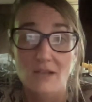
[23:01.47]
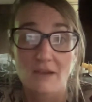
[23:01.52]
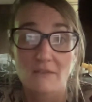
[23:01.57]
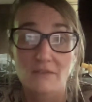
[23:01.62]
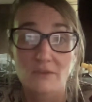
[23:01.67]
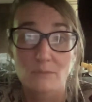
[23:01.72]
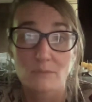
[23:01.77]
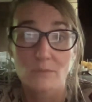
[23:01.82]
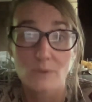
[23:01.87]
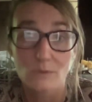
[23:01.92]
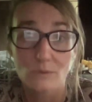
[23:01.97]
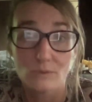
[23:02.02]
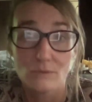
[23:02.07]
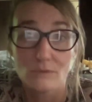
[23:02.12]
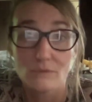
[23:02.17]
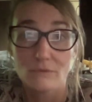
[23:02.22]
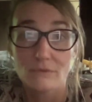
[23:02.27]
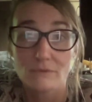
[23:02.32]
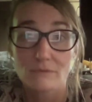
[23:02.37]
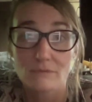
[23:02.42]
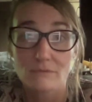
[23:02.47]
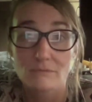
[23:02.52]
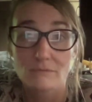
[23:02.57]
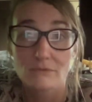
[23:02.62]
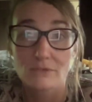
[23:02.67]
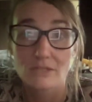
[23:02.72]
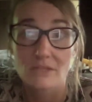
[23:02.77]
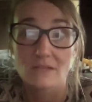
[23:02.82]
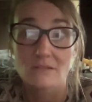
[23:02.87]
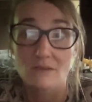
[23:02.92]
have to move.
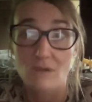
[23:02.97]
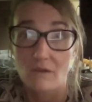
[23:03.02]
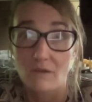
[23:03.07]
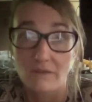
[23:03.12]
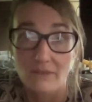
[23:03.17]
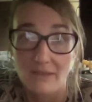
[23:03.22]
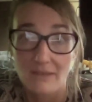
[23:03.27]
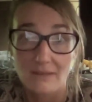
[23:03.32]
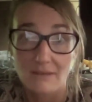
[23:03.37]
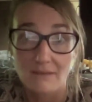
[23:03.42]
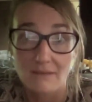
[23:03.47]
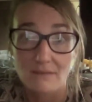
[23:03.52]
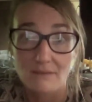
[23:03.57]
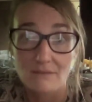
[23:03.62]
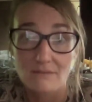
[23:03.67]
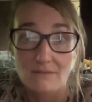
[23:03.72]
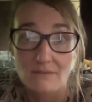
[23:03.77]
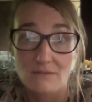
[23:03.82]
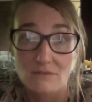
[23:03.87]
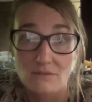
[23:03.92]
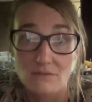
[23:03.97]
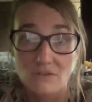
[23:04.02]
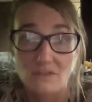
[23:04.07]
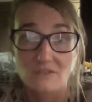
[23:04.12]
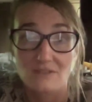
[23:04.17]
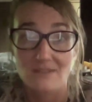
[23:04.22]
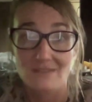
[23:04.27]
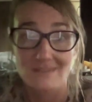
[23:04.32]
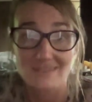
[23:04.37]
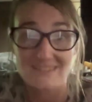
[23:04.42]
She is all things. So
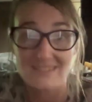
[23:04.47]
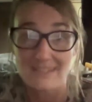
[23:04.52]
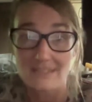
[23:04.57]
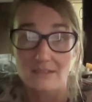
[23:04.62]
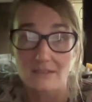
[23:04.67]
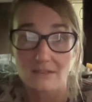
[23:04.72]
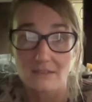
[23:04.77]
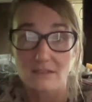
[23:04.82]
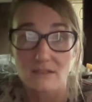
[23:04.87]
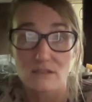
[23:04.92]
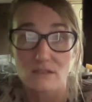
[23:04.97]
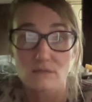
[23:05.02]
she's still.